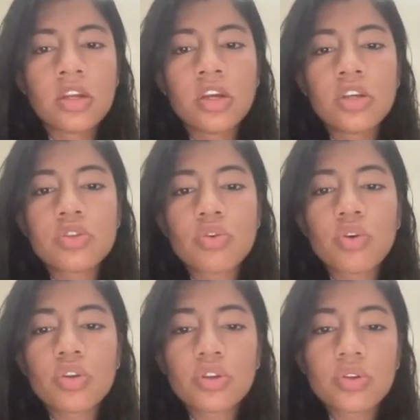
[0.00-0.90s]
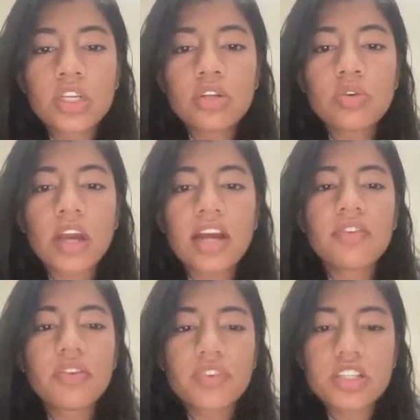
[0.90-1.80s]
So you need to
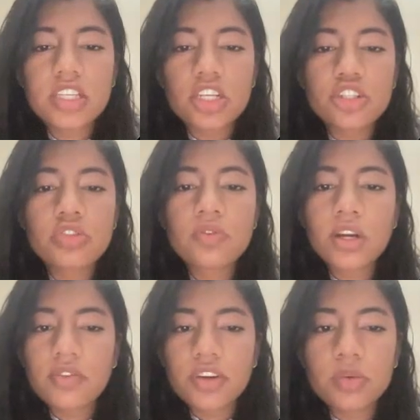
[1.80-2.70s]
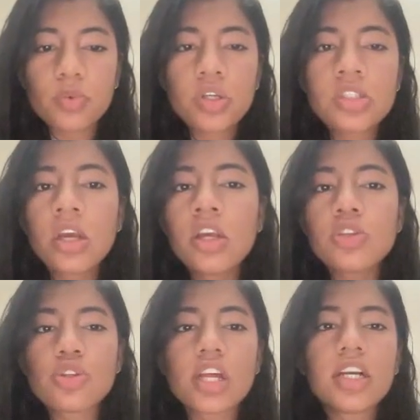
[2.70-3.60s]
have different sections for different books,
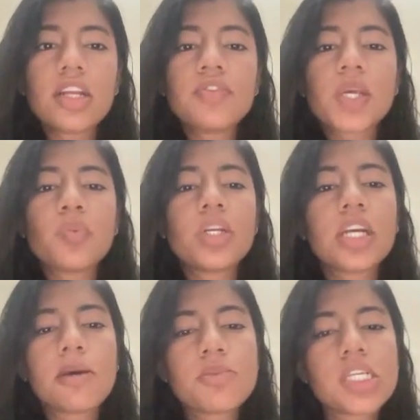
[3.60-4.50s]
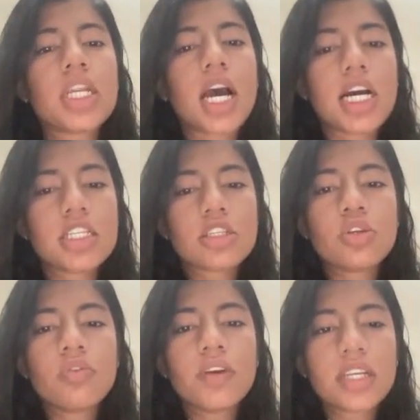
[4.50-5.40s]
so that if someone comes and asks
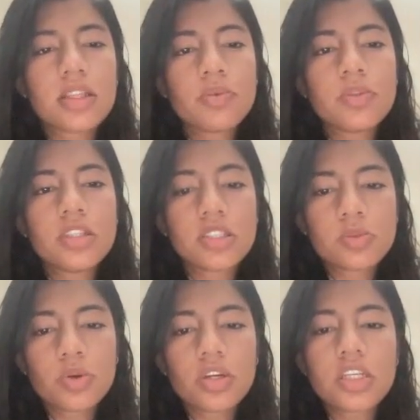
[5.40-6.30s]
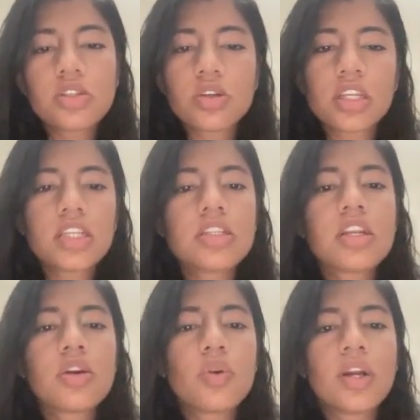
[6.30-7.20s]
you where this book is, you can
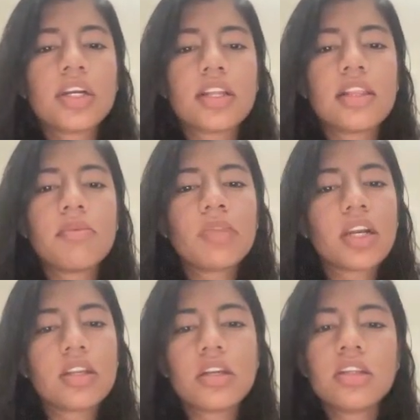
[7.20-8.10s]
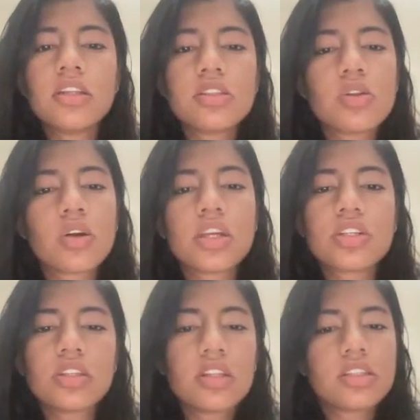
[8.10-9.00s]
easily go and tell them that this
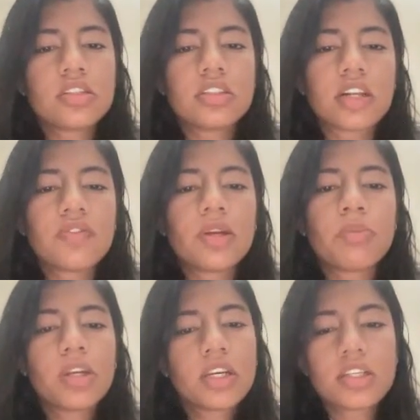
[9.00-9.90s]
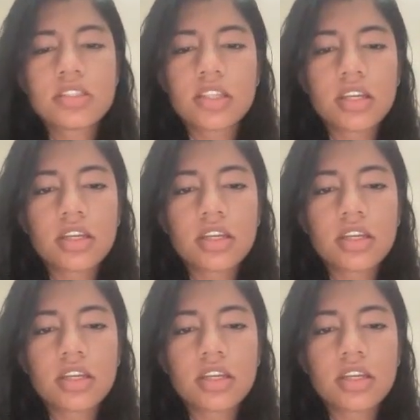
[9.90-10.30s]
location, this shelf number, it is there.